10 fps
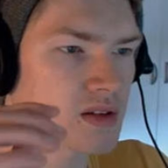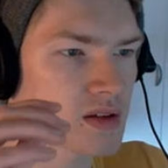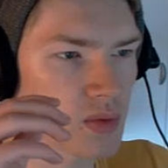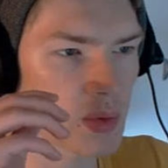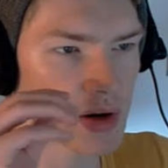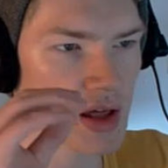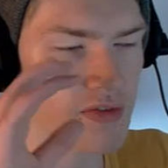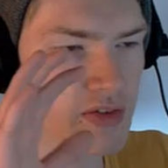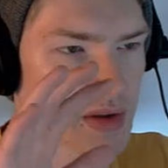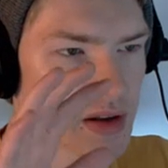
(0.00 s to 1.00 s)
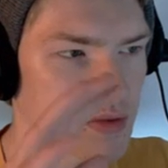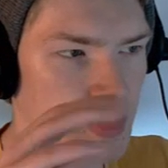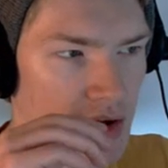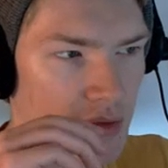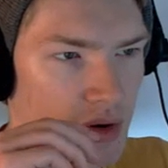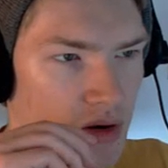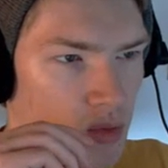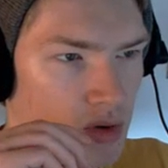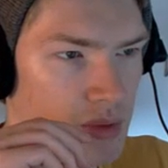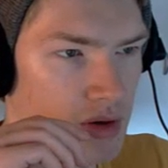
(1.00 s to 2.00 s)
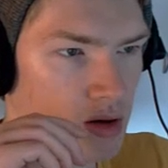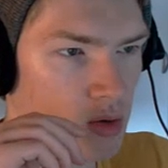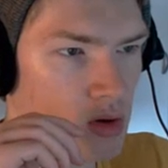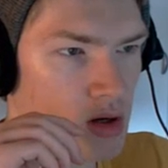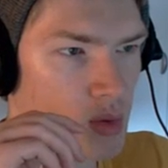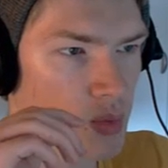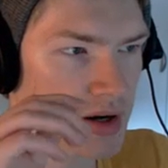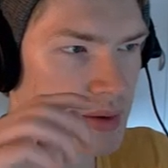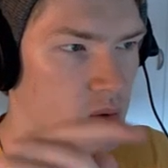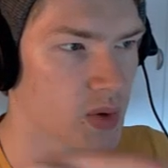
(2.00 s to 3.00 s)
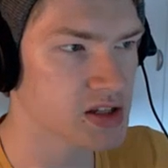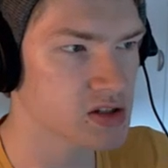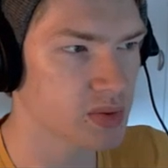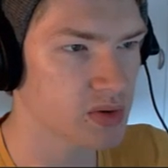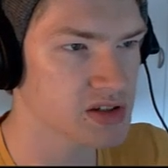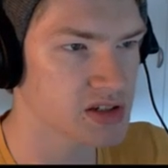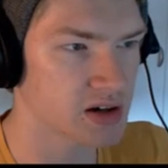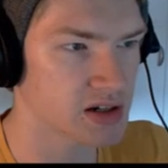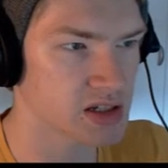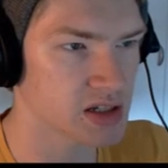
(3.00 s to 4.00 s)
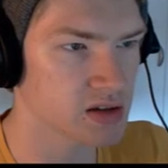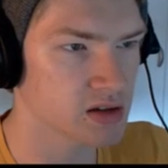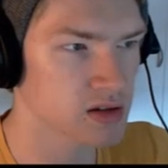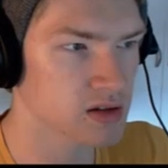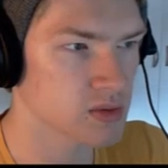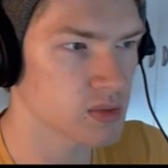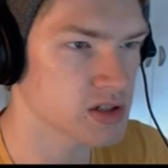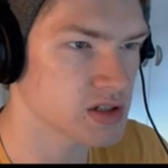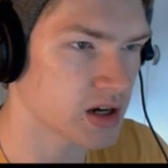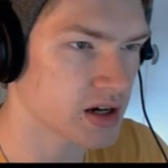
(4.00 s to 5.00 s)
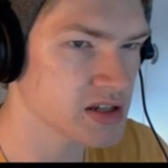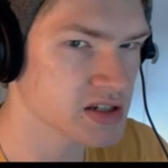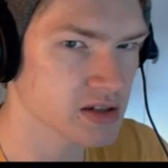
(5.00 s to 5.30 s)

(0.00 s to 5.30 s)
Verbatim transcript: We want to have them in. Oh, there we go. We're getting quite some points here, actually, which is nice.